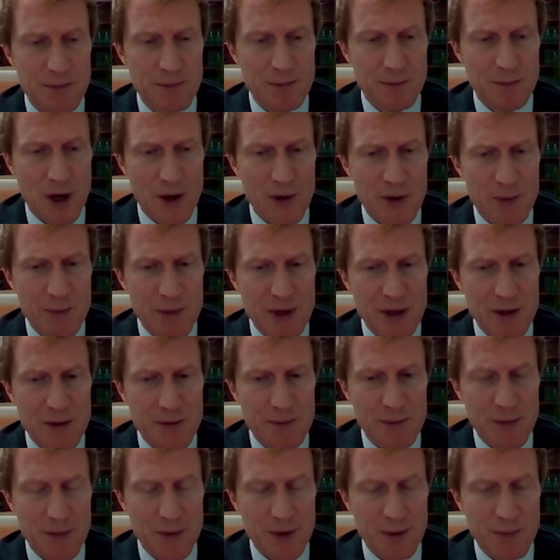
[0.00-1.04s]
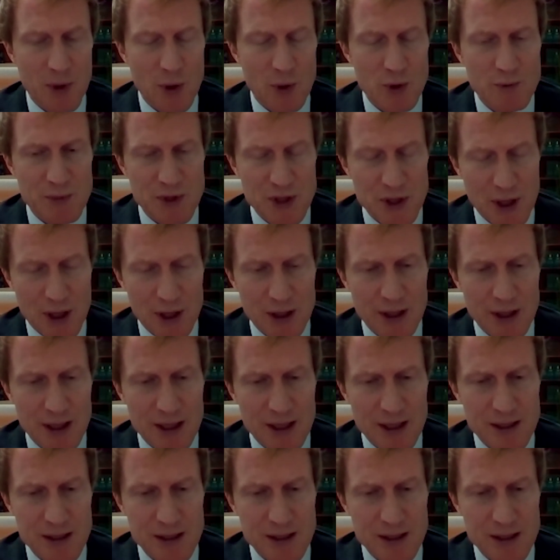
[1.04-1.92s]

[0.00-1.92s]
bothered me the most bizarrely